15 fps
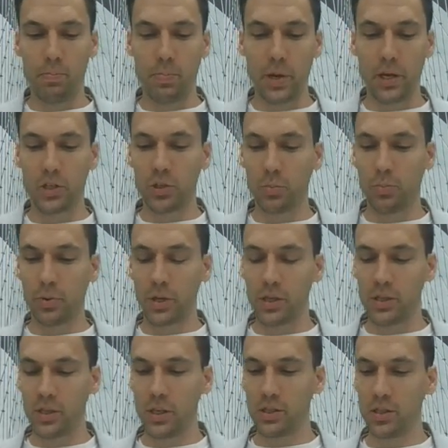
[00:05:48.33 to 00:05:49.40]
Picture
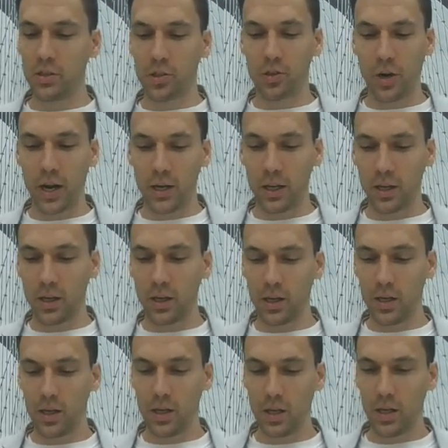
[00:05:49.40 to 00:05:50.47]
pre-season training,
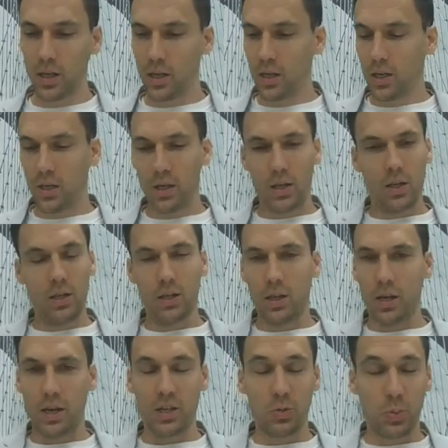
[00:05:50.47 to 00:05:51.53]

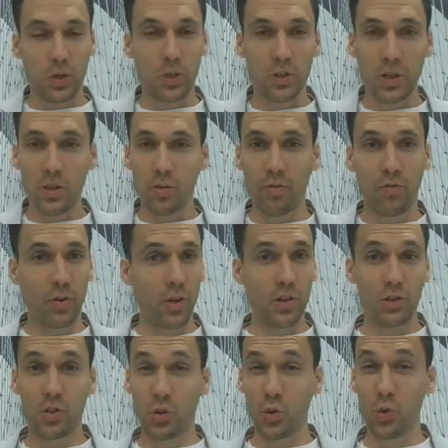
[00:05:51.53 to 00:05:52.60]
especially in your
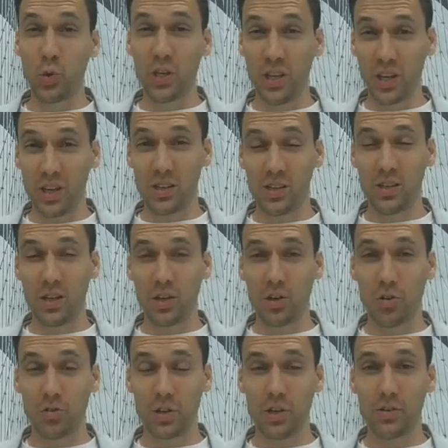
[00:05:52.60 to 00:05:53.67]
first 2 years in a
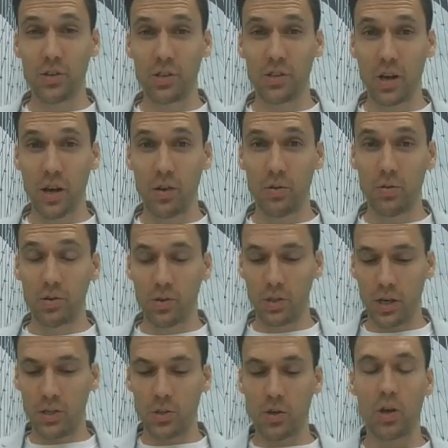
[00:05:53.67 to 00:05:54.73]
career in sales.
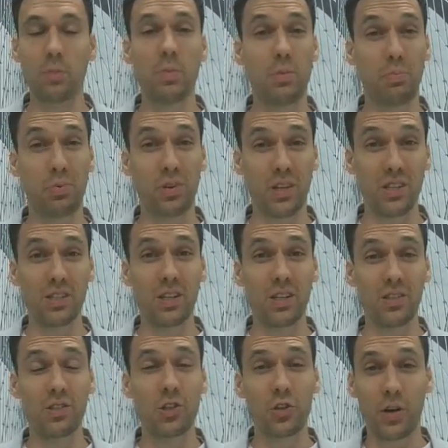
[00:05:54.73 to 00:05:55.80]
It's going to be
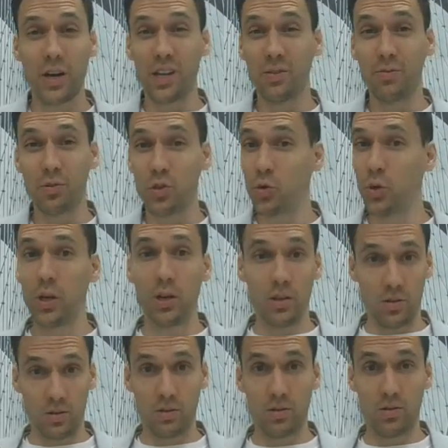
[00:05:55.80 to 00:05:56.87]
pre-season training for 2
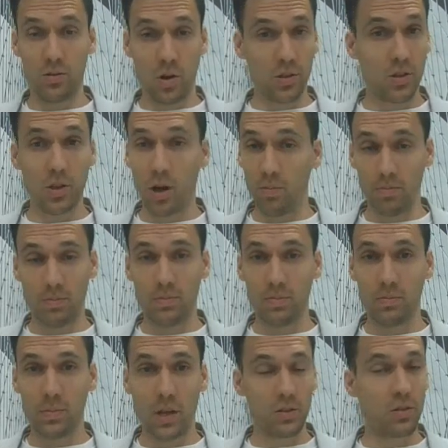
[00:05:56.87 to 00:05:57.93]
years, non-stop.
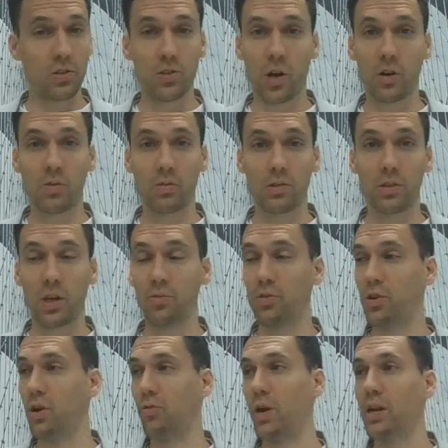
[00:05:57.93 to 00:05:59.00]
That's the struggle. So if you're
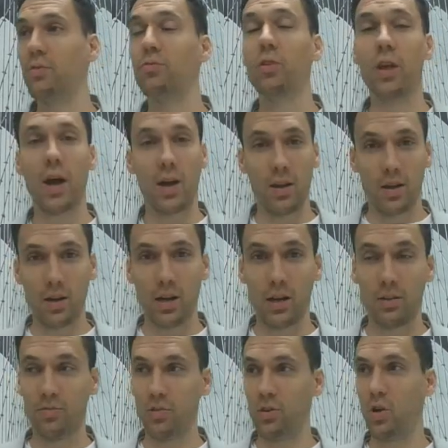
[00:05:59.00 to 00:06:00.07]
not ready for that, and
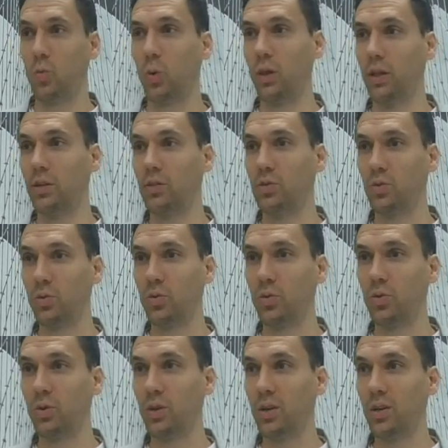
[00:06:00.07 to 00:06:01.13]
if you're not willing
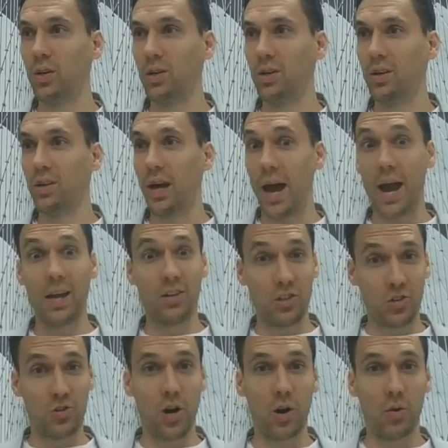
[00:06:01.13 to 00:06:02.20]
to
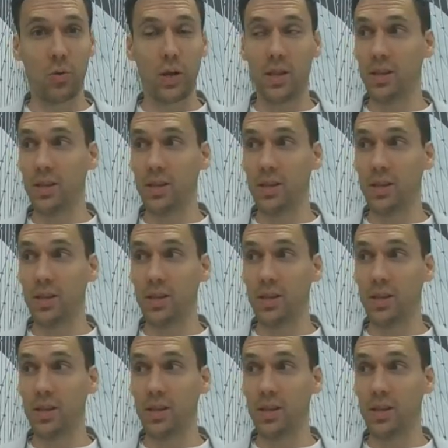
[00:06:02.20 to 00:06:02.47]
struggle and